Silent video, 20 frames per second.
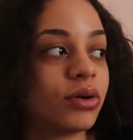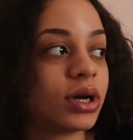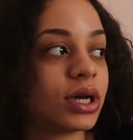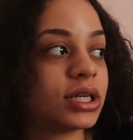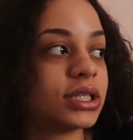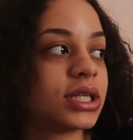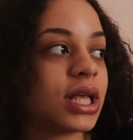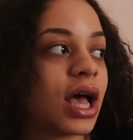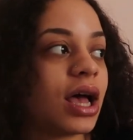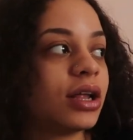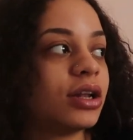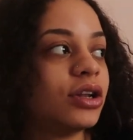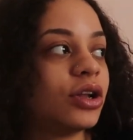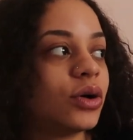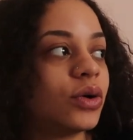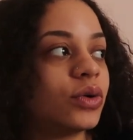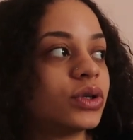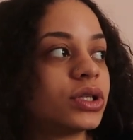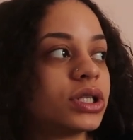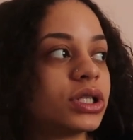because I
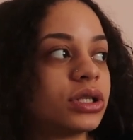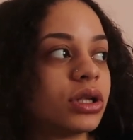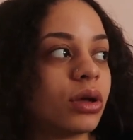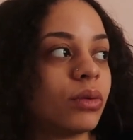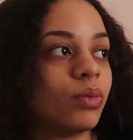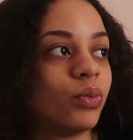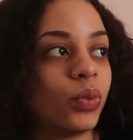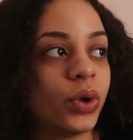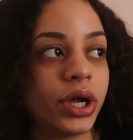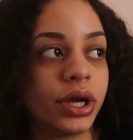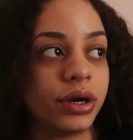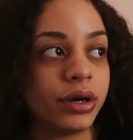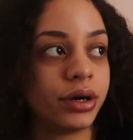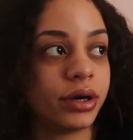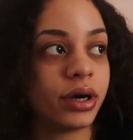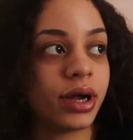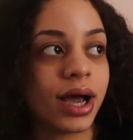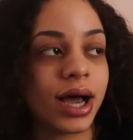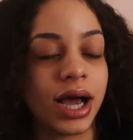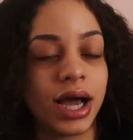know somewhere
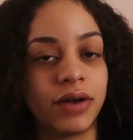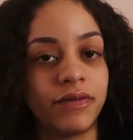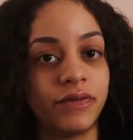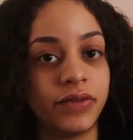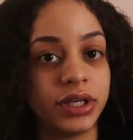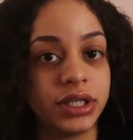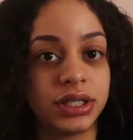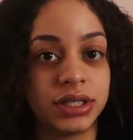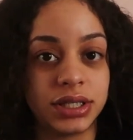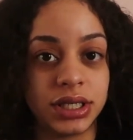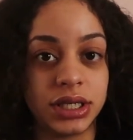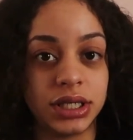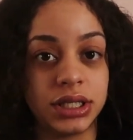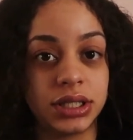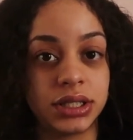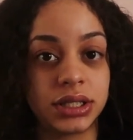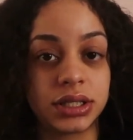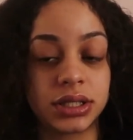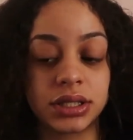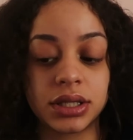I have
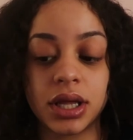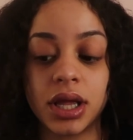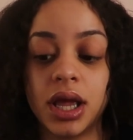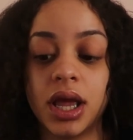receipts,